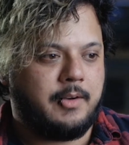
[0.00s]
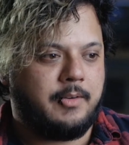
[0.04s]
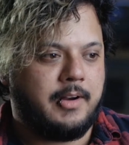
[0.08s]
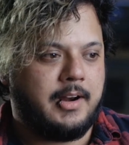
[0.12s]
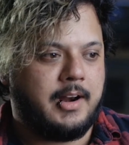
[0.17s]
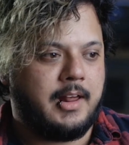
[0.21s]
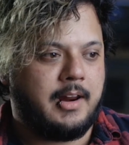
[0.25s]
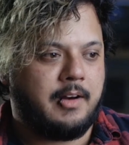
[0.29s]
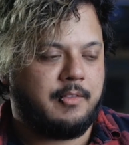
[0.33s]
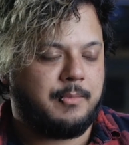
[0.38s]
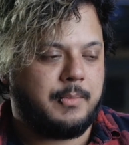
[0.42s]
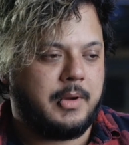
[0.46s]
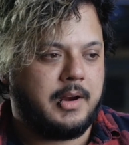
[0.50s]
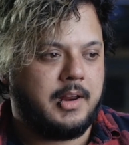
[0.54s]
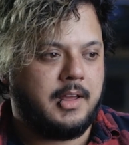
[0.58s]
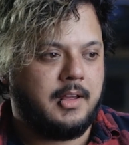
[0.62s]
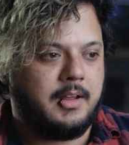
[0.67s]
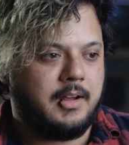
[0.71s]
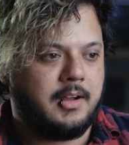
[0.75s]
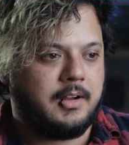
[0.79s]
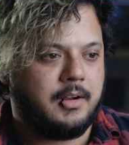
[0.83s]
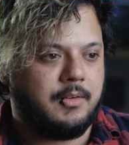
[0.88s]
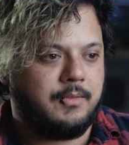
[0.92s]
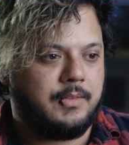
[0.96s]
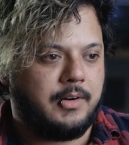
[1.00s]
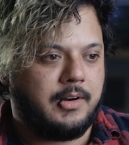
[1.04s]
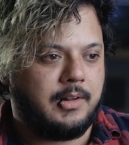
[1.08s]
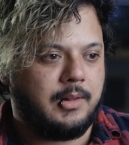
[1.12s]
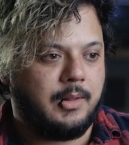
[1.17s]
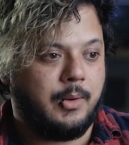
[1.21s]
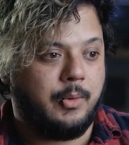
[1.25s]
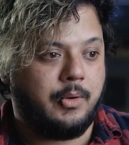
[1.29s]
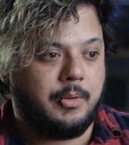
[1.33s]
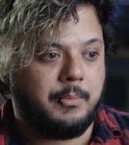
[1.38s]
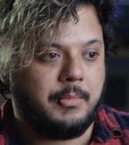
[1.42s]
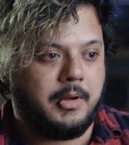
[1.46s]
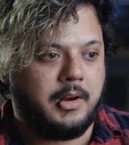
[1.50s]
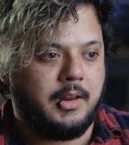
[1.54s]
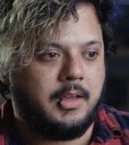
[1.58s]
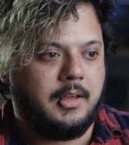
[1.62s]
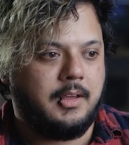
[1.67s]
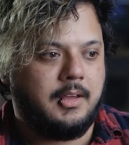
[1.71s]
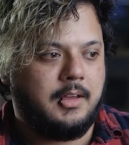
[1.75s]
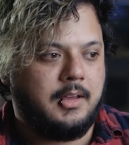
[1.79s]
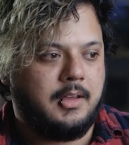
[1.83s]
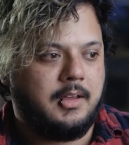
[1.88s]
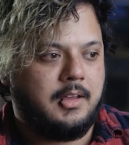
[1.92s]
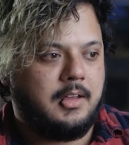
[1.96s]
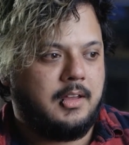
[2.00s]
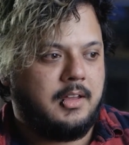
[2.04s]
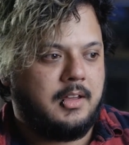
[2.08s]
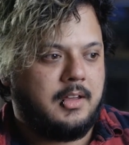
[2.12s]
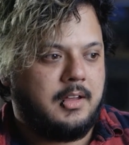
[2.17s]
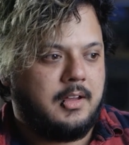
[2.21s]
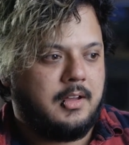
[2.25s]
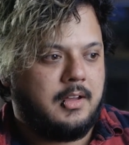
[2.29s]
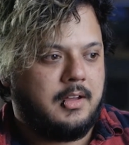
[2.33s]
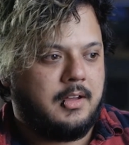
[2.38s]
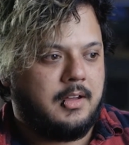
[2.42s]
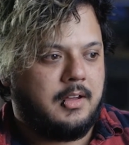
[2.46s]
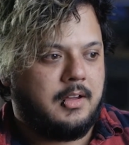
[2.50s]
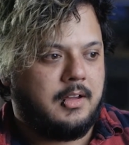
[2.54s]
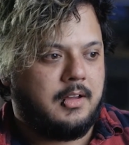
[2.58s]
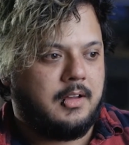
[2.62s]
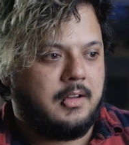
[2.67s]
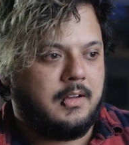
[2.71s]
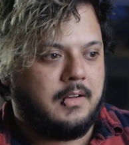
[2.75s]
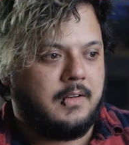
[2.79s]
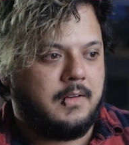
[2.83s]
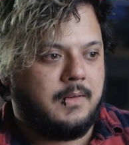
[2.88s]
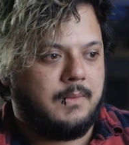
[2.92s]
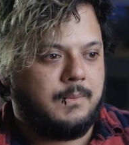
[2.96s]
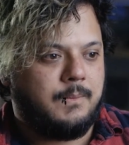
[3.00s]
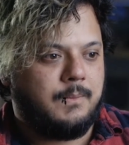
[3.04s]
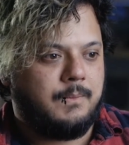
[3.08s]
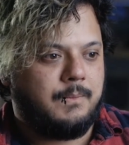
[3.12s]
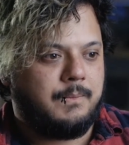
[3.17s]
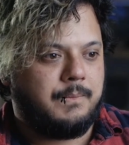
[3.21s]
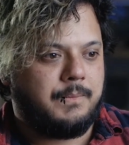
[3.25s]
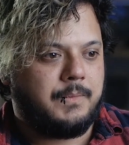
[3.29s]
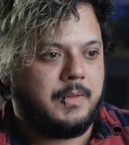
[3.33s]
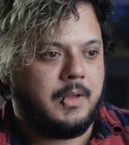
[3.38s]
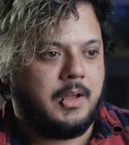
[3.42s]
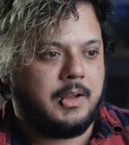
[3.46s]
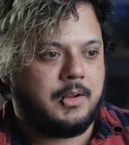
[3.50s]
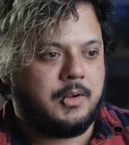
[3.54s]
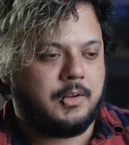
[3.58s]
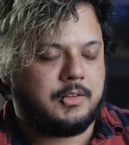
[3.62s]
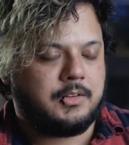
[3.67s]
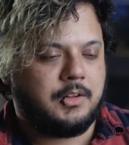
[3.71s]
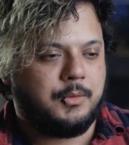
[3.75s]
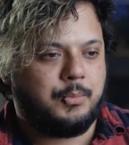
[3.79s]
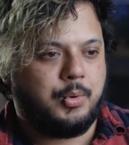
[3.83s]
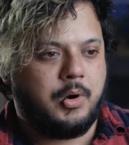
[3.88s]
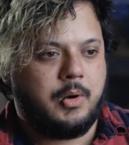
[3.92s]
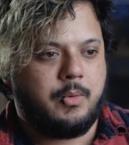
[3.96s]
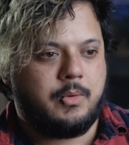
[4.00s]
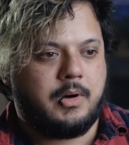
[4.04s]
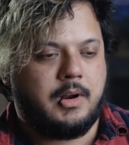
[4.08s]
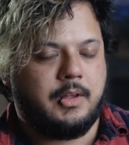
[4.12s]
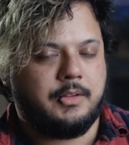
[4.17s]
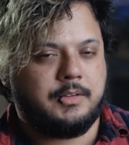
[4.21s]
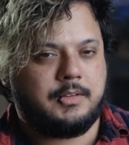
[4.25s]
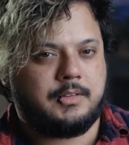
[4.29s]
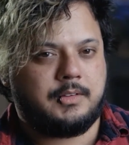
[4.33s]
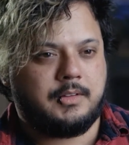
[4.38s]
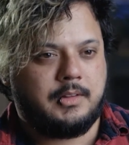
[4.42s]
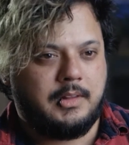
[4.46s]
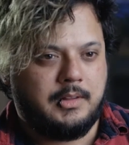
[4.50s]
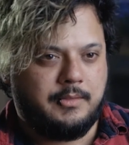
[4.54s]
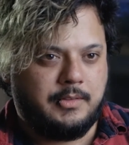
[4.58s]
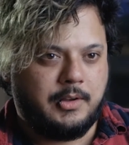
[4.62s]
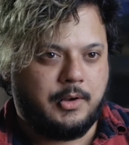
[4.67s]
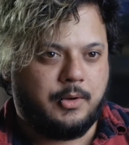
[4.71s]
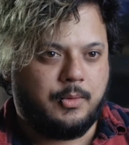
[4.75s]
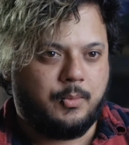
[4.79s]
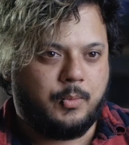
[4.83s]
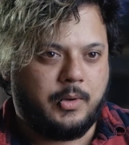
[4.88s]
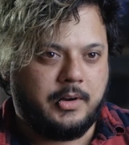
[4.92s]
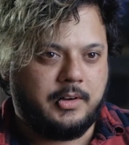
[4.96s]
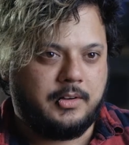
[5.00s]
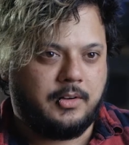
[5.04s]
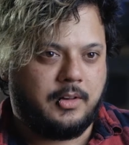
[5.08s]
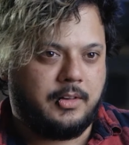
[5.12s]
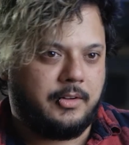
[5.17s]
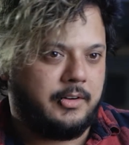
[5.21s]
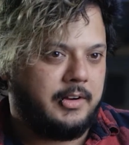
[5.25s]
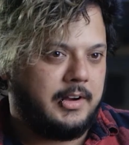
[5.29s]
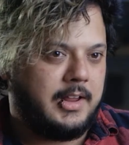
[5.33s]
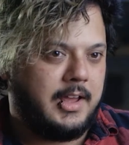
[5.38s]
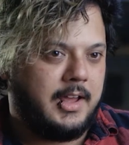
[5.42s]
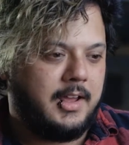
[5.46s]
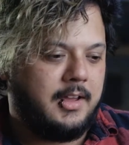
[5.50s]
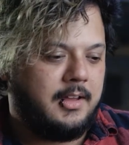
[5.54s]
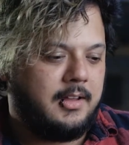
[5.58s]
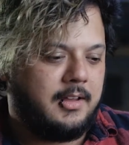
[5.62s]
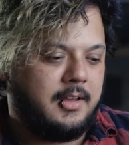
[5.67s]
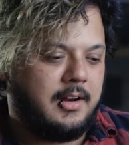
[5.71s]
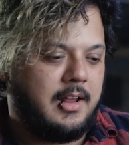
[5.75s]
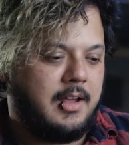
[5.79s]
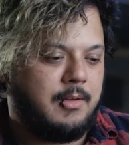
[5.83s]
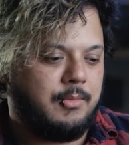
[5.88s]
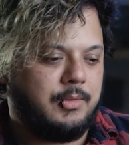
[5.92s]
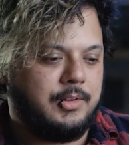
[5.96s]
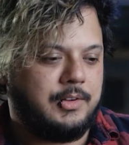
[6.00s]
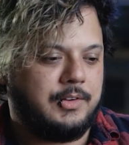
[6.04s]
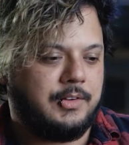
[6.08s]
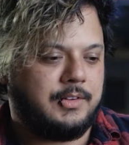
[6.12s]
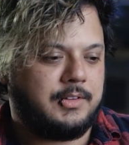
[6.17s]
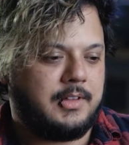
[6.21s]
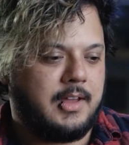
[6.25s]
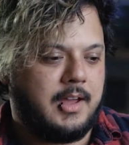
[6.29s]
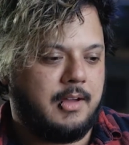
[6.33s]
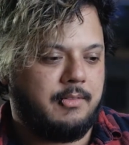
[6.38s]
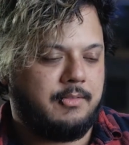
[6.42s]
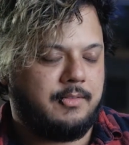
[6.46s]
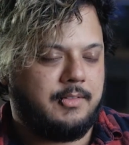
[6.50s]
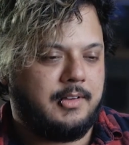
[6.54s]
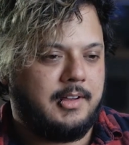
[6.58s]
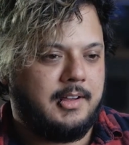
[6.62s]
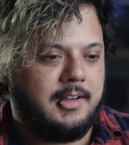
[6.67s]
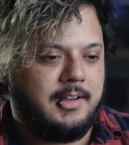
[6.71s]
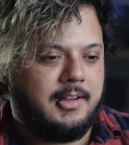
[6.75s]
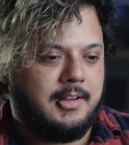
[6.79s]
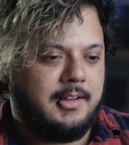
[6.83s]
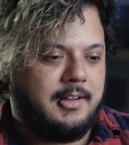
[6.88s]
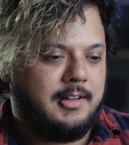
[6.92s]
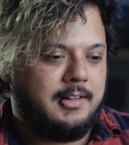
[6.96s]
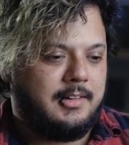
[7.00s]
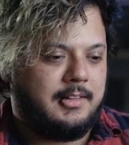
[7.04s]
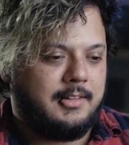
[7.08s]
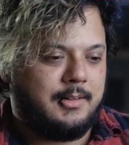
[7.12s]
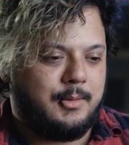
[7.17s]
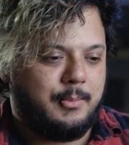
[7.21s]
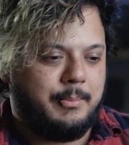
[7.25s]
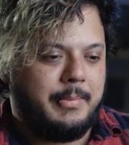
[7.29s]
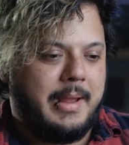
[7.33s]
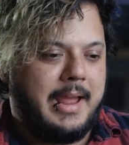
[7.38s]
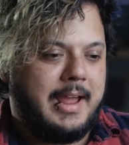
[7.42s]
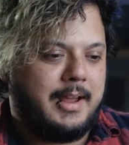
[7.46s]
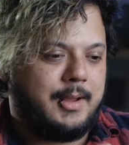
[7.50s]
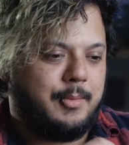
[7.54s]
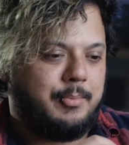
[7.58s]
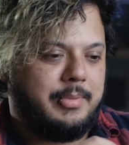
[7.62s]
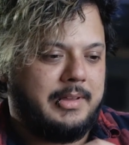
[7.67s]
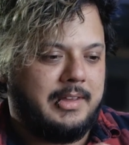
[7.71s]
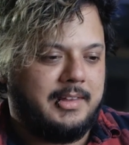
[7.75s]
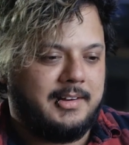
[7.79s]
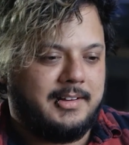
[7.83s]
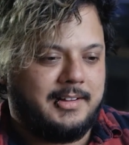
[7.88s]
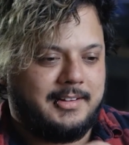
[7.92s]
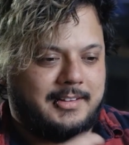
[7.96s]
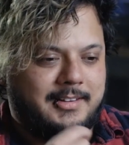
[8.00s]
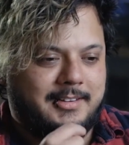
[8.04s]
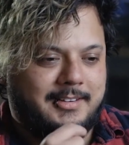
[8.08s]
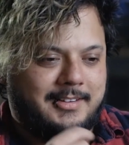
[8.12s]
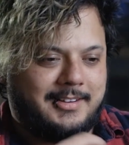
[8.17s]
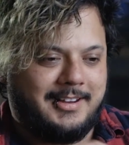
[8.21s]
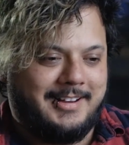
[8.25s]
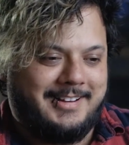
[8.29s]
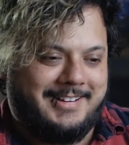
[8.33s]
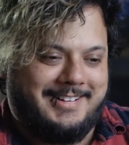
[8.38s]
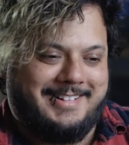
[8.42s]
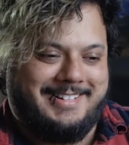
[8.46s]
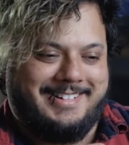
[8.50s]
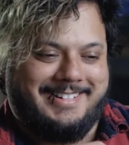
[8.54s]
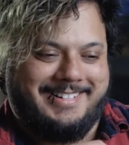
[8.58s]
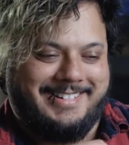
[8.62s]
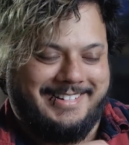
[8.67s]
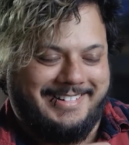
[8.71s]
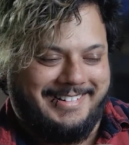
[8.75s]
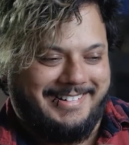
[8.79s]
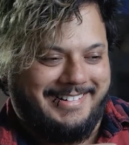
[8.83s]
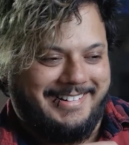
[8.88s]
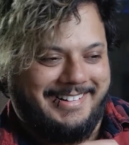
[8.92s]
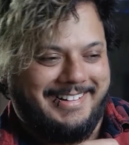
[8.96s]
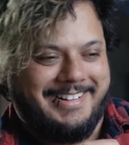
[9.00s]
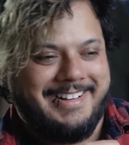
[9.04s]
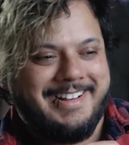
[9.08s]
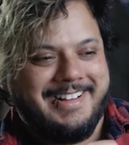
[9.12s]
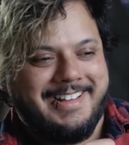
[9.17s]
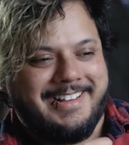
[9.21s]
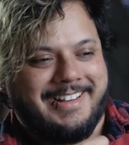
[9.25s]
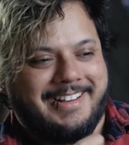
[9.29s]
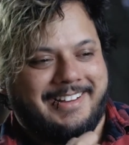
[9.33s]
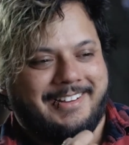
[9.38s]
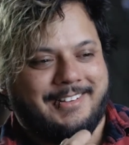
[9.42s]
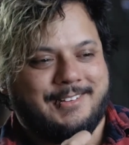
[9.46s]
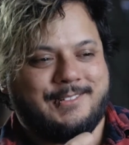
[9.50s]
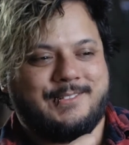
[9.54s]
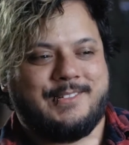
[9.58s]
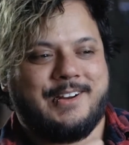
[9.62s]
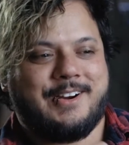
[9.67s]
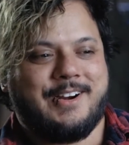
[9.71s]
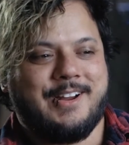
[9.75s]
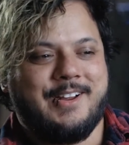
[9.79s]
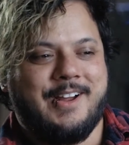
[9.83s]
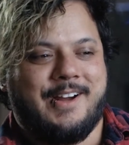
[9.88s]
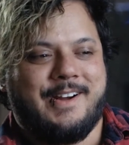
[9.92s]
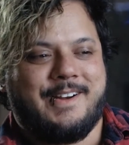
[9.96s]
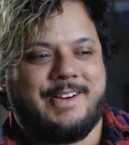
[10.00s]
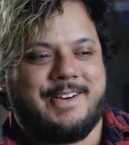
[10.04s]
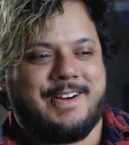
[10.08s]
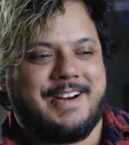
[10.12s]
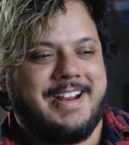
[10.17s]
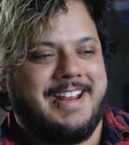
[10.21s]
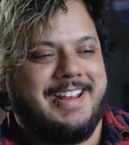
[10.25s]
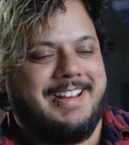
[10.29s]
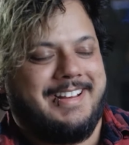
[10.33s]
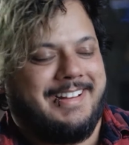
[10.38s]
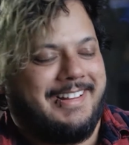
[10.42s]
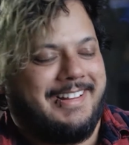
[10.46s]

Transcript: I ran out of money. I got very low on money. I got to the point where I was living on $1 a day and I would just have a little bag of peanuts. I was very hungry.